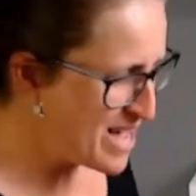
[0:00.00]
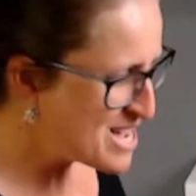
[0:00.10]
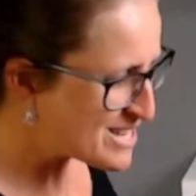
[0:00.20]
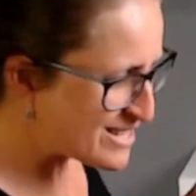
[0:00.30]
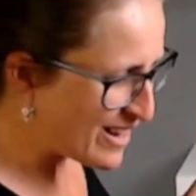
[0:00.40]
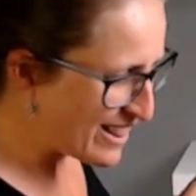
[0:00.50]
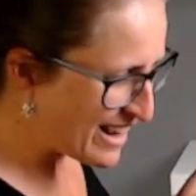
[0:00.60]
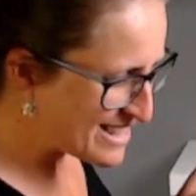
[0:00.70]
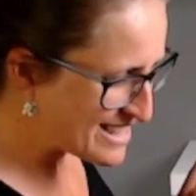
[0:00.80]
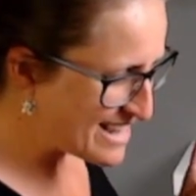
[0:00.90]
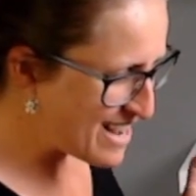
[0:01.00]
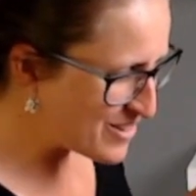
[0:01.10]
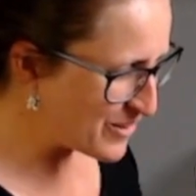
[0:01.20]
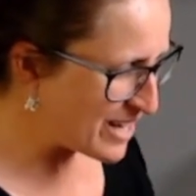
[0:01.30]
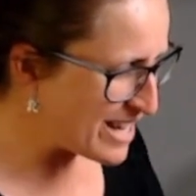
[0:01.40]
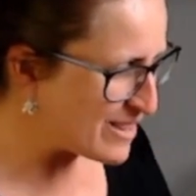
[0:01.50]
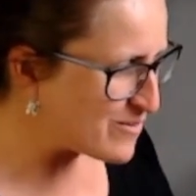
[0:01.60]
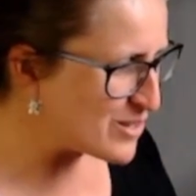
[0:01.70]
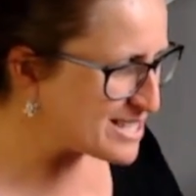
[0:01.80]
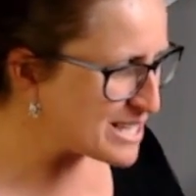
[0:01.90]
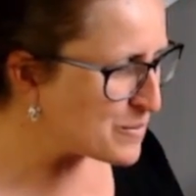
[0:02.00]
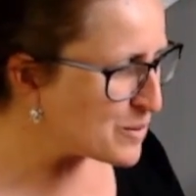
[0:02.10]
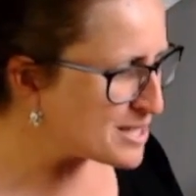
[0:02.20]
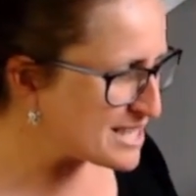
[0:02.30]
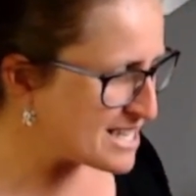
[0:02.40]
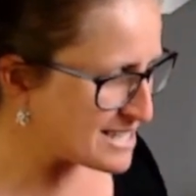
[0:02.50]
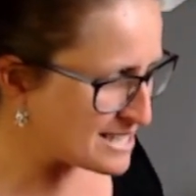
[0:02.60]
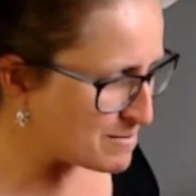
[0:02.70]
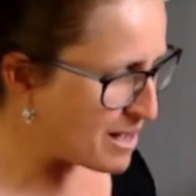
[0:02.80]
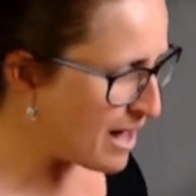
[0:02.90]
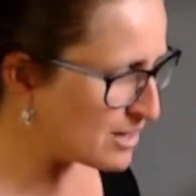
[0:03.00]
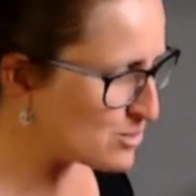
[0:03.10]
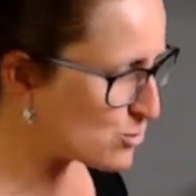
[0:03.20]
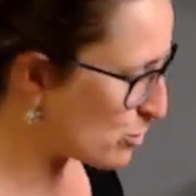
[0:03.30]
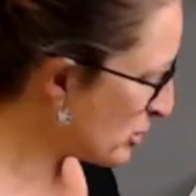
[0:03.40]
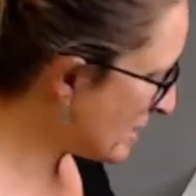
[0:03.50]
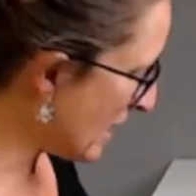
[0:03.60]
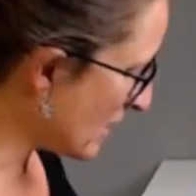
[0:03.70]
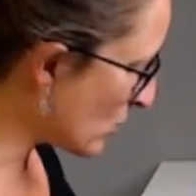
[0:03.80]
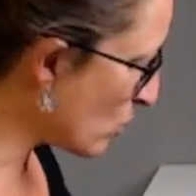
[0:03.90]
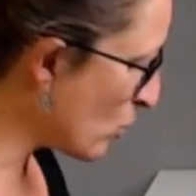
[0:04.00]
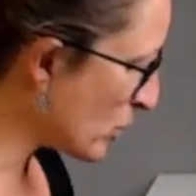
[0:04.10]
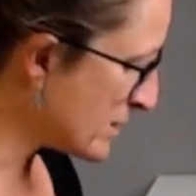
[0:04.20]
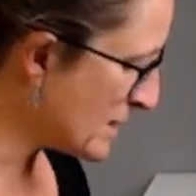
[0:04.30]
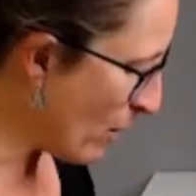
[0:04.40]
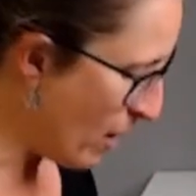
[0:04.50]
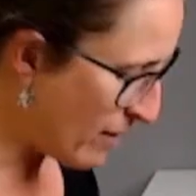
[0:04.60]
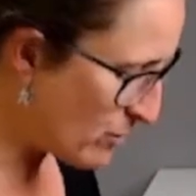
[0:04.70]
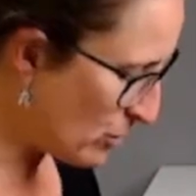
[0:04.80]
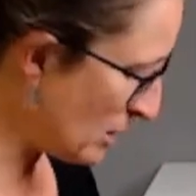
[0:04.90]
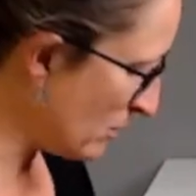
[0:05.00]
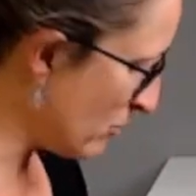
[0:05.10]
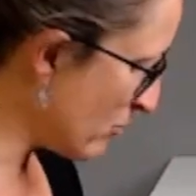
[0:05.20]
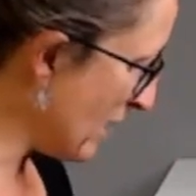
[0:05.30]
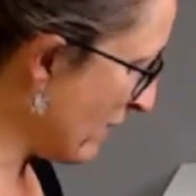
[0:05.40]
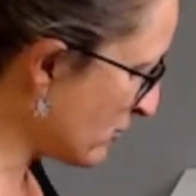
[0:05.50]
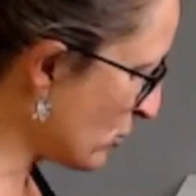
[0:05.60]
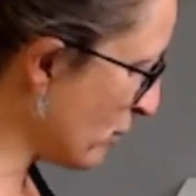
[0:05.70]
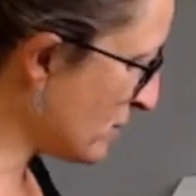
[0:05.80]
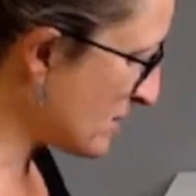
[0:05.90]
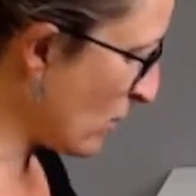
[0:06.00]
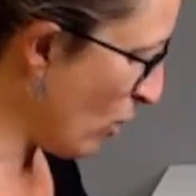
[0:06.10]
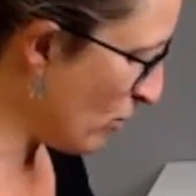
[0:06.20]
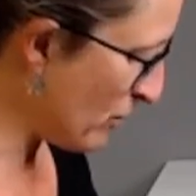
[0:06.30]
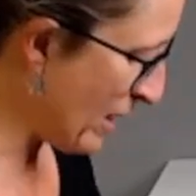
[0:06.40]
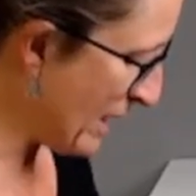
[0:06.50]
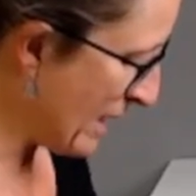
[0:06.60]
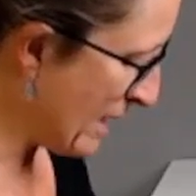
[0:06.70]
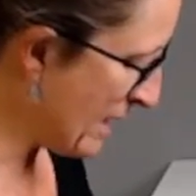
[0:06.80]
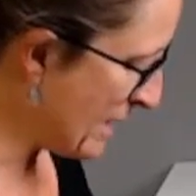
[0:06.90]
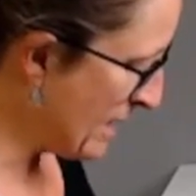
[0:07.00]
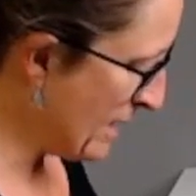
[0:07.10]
So let's start cooking, and the first thing it wants is some hulled strawberries cut into quarters. Now I've got the leftovers of a